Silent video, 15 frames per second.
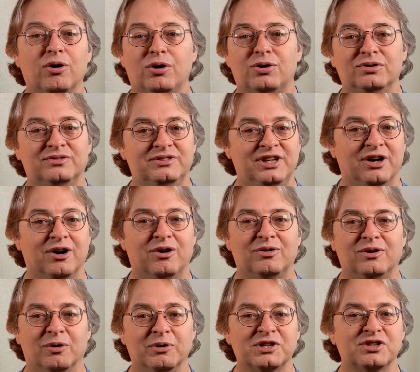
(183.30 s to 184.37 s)
old,
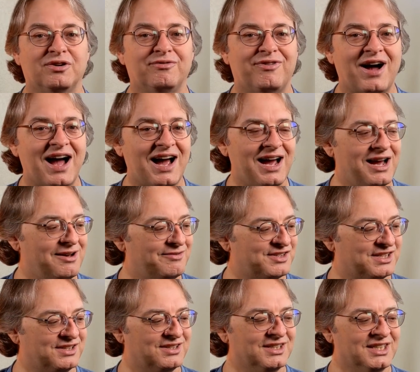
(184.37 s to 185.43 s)
original Vives
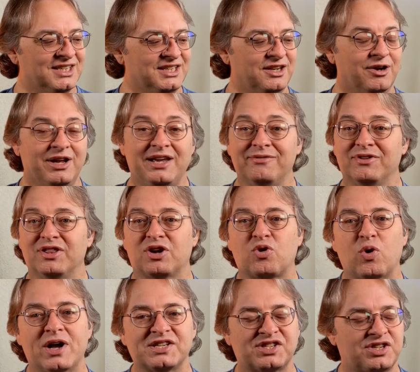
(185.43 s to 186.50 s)
and, even the
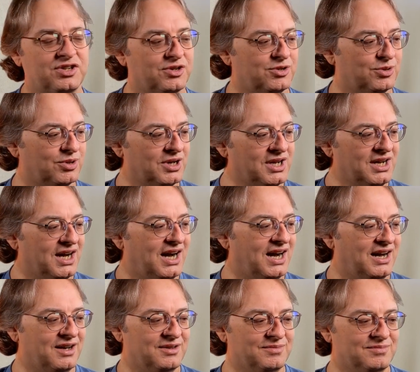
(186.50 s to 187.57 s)
Quest 2.
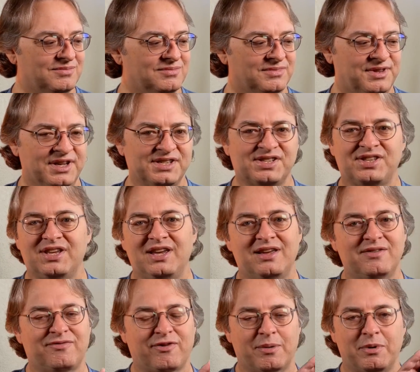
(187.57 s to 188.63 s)
This
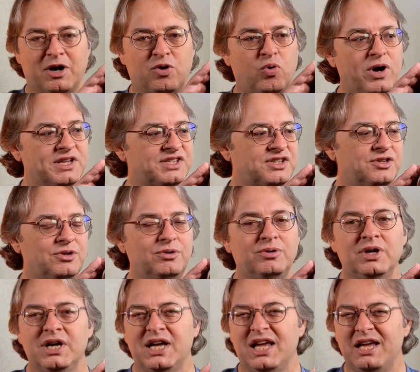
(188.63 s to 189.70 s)
thing from a Quest
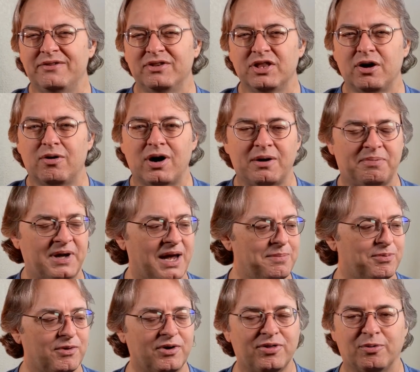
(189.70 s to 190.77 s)
2, even though on
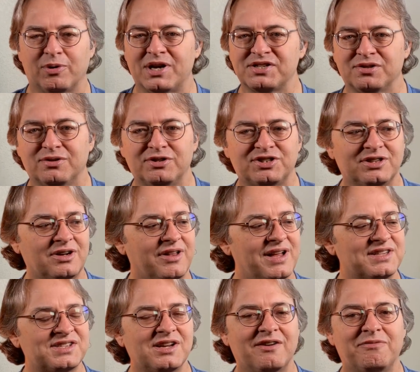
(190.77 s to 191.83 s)
paper the resolution, all
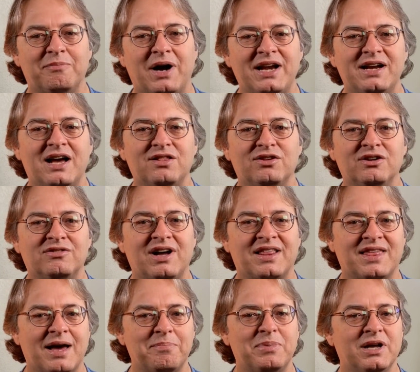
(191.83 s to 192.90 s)
that stuff might not look like
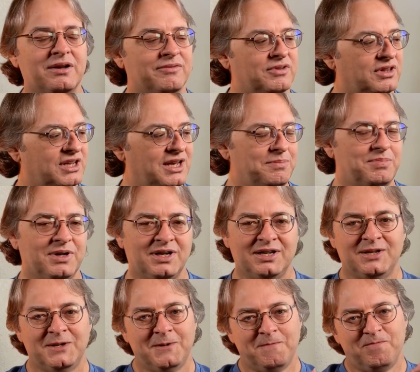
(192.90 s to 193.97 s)
that big of a leap,
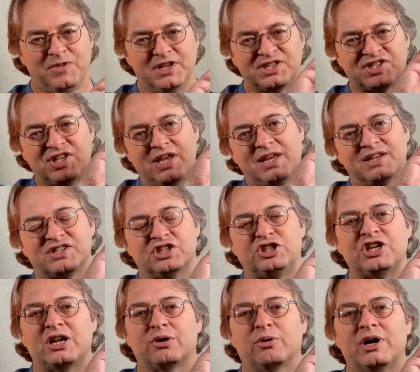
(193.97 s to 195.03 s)
this thing is a
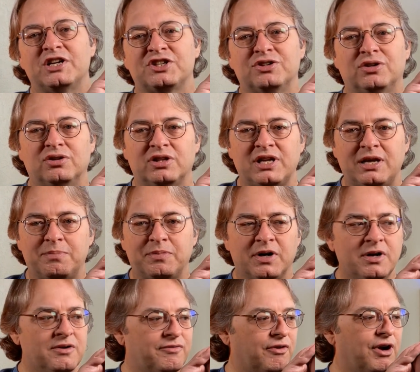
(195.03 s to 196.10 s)
generational leap
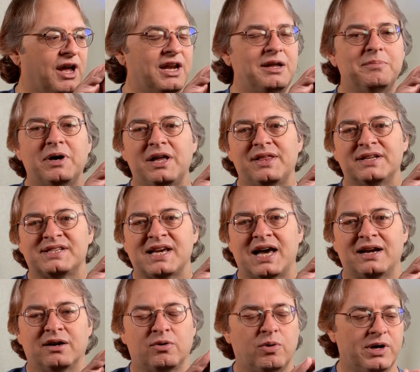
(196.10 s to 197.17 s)
for anybody that's
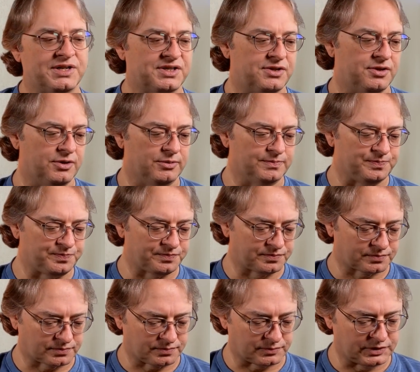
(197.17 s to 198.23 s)
had a Quest 2.
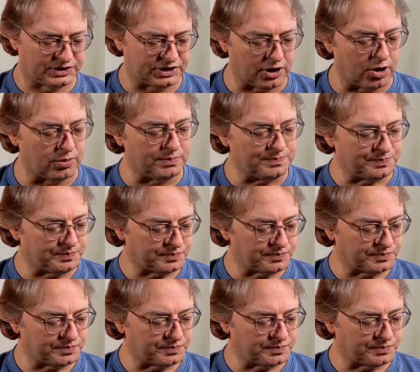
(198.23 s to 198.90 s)
So,